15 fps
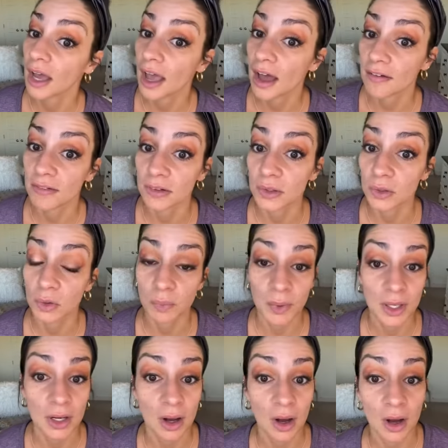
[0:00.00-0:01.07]
So you can see
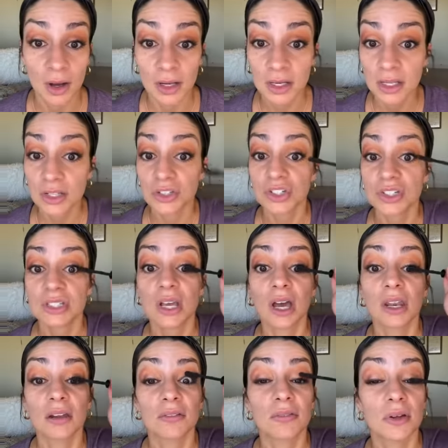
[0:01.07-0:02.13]
it already looks like I
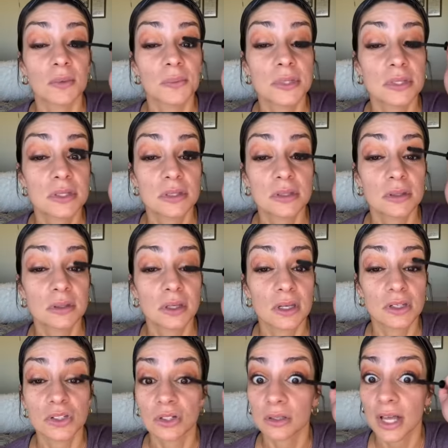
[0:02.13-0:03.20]
have a little bit on.
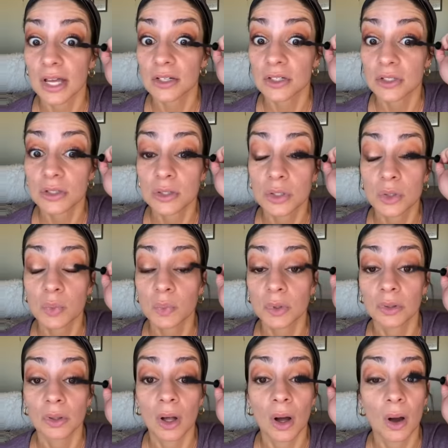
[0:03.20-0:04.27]
It just kind of
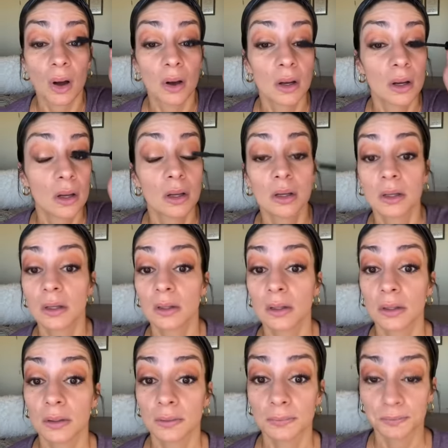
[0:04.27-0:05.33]
helps get your
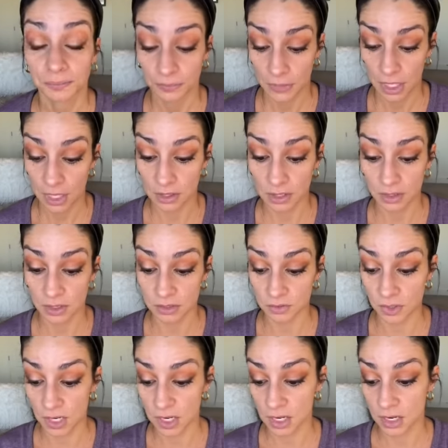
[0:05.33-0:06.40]
lashes super long.